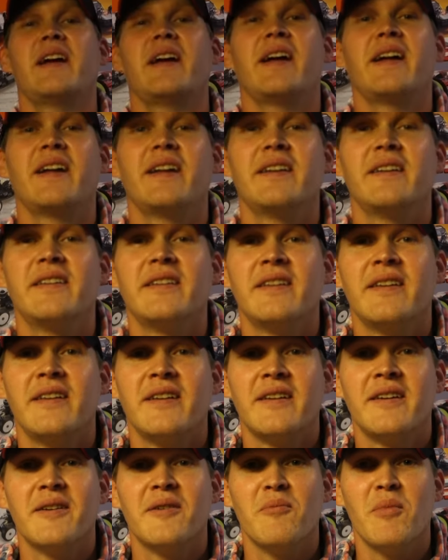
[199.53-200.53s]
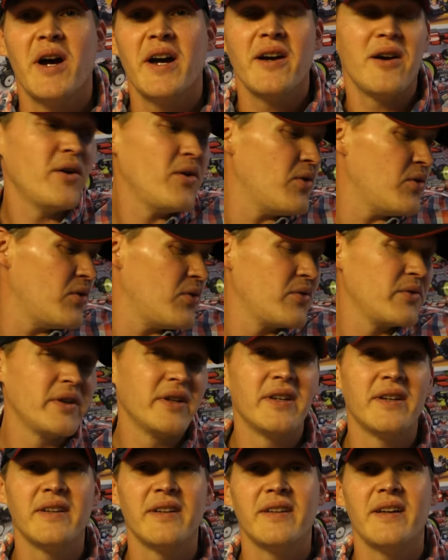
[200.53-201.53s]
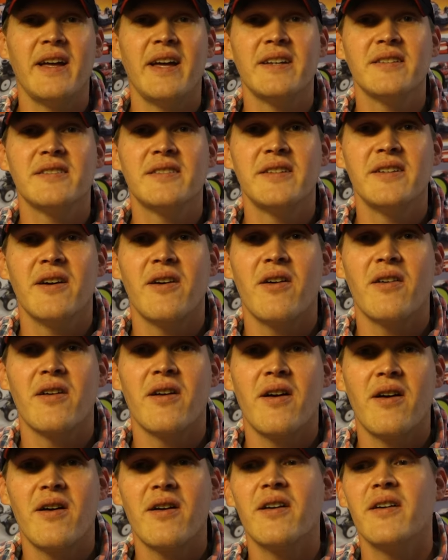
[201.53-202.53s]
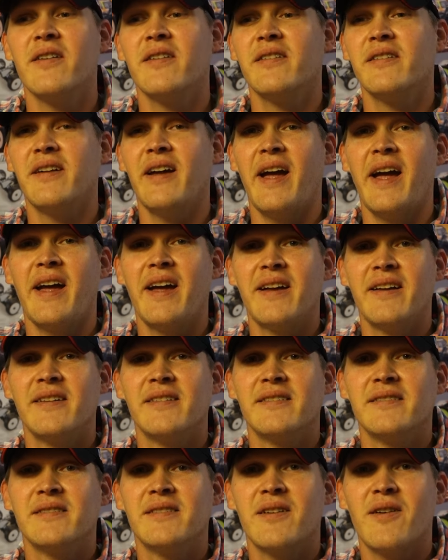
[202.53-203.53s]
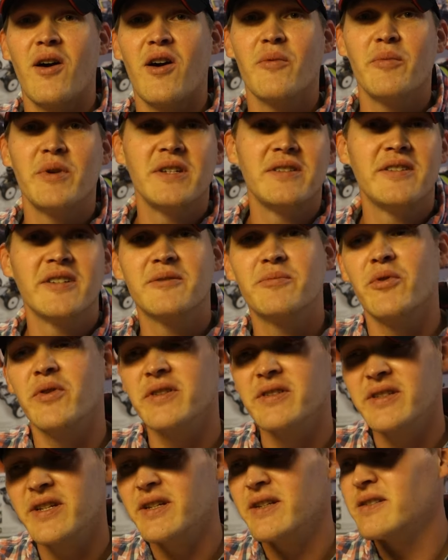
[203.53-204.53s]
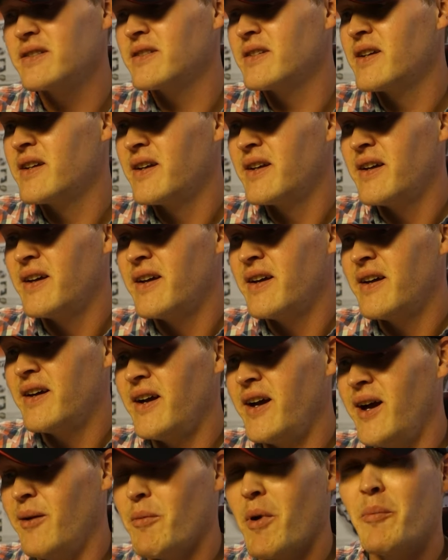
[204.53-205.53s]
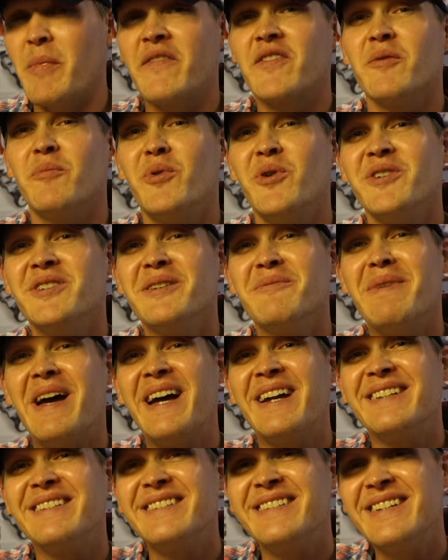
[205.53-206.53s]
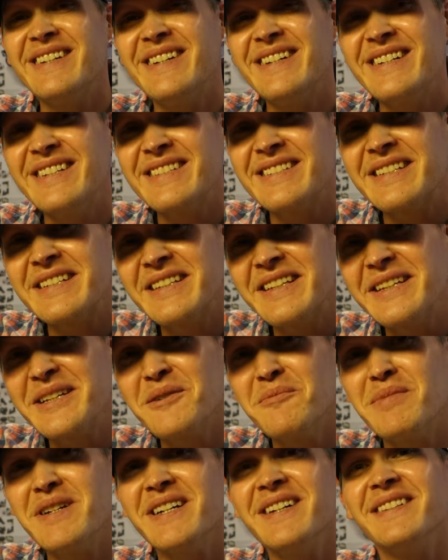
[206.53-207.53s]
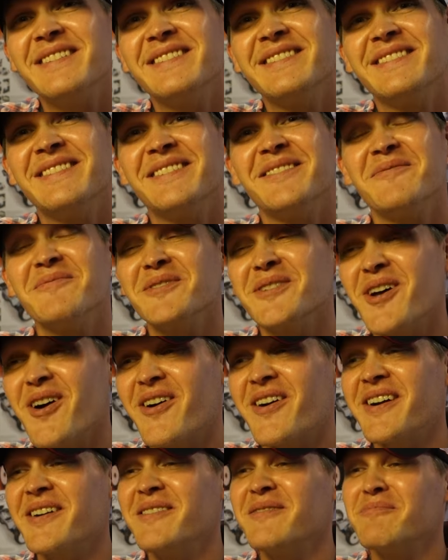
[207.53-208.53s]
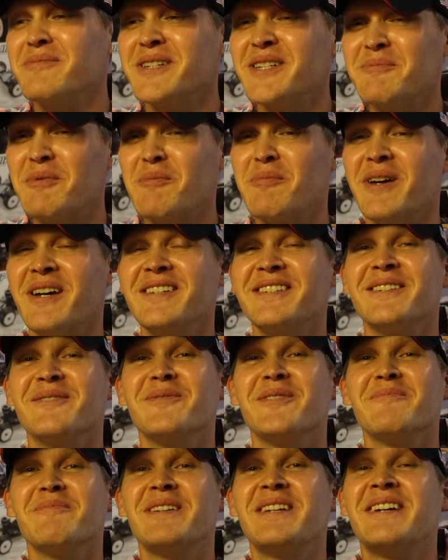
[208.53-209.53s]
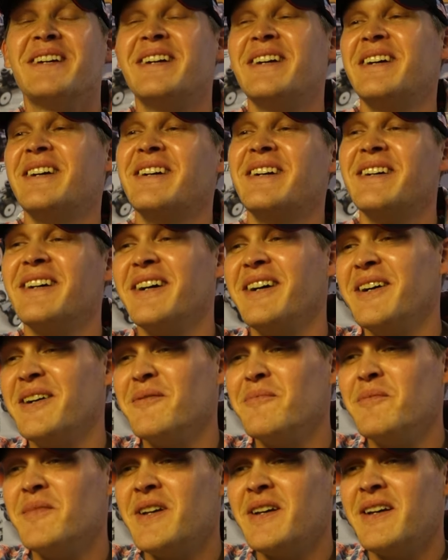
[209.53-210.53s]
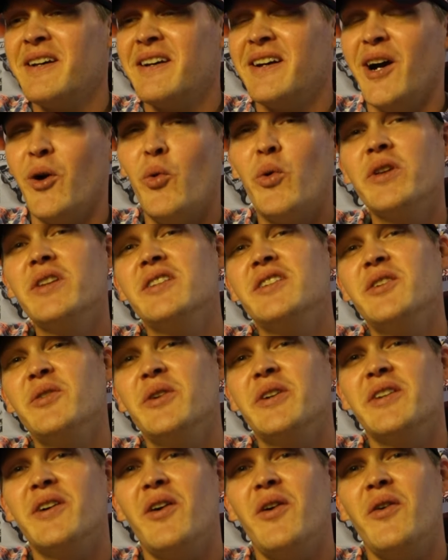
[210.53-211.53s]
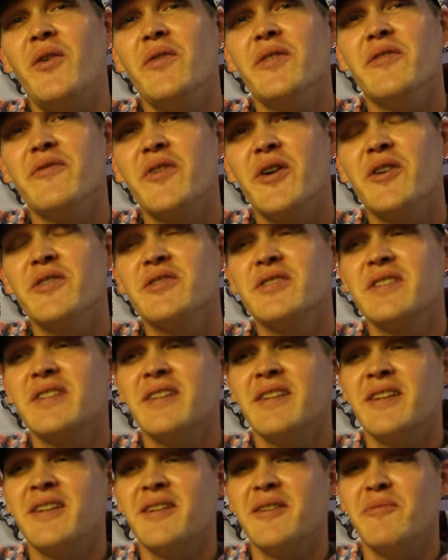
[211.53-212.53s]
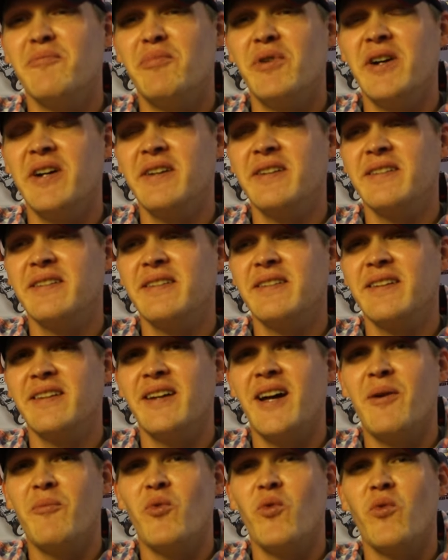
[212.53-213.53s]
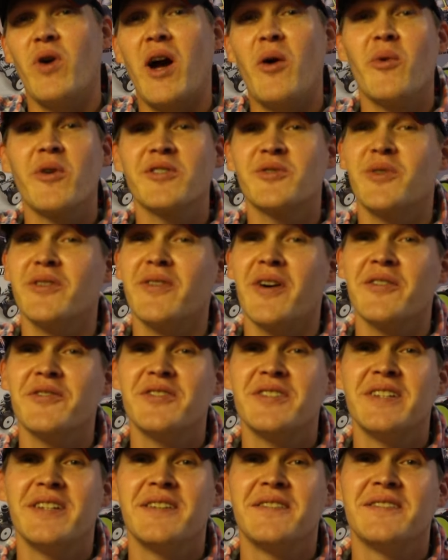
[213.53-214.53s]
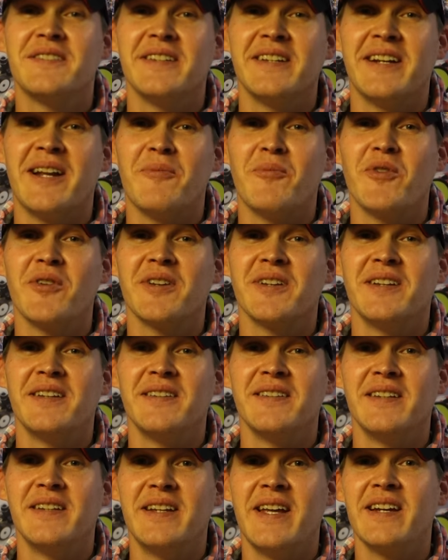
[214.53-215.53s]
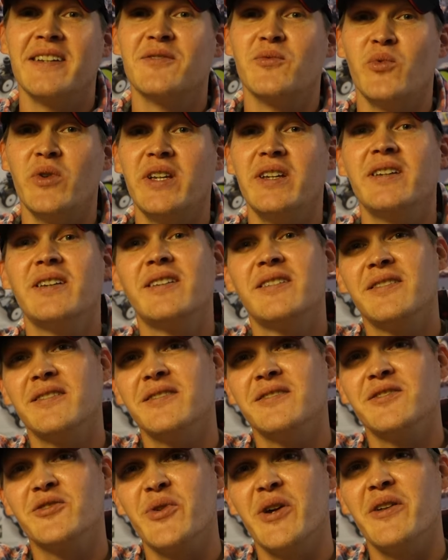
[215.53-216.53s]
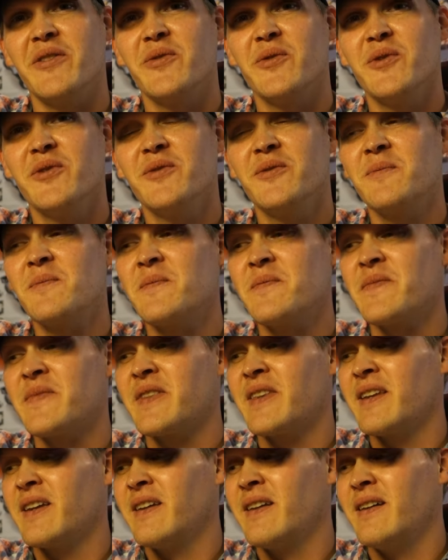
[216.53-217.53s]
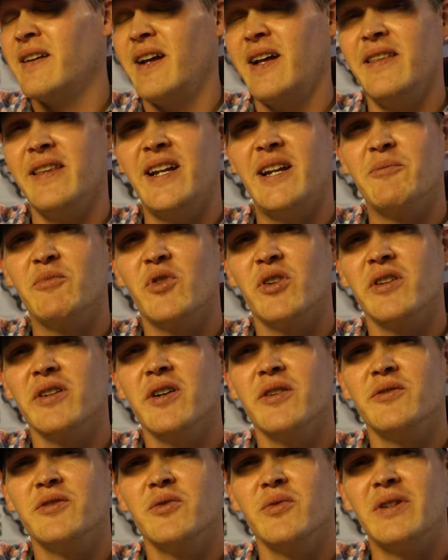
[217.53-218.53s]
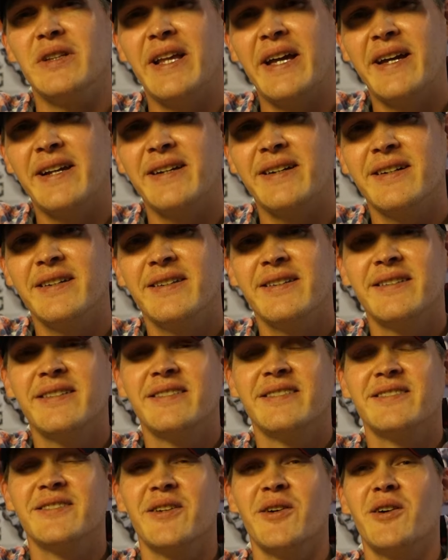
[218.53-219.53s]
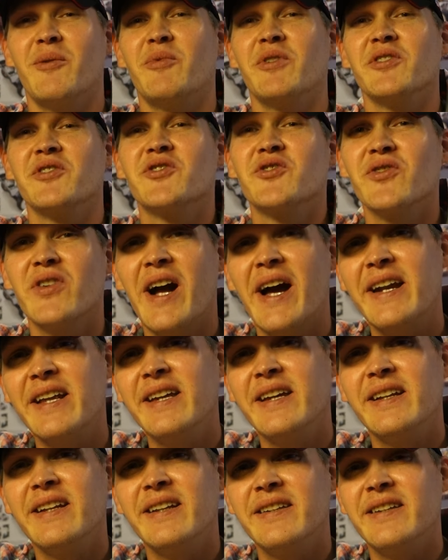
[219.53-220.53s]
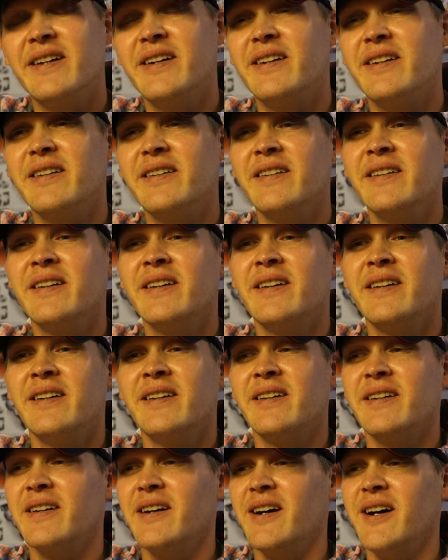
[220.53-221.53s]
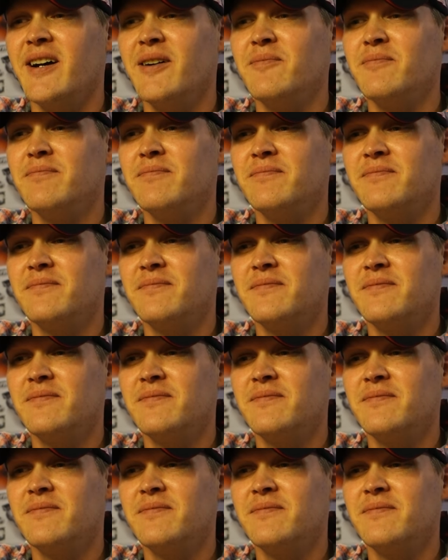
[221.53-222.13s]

and my old S T R R and R B six point six. Um, I'm gonna have to push it back just a little bit. I'm sorry, please be patient with me. Um, I wanted to do it on the first, but I'm, I work twelve hour shifts and I'm working the next week straight through. And then I'm gonna go to Atlanta. So I'm gonna try to get it done um,